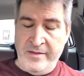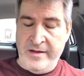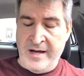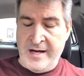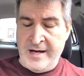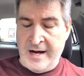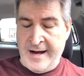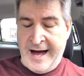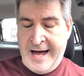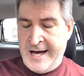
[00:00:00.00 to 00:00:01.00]
The
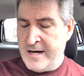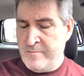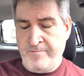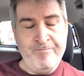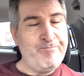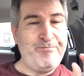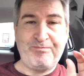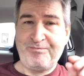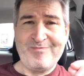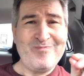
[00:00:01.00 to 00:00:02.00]
ham
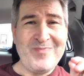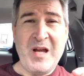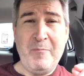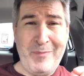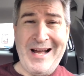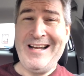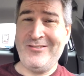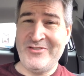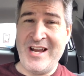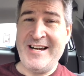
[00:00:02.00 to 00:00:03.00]

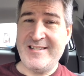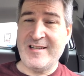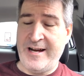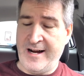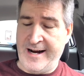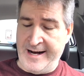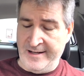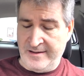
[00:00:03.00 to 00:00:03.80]
piled nicely high.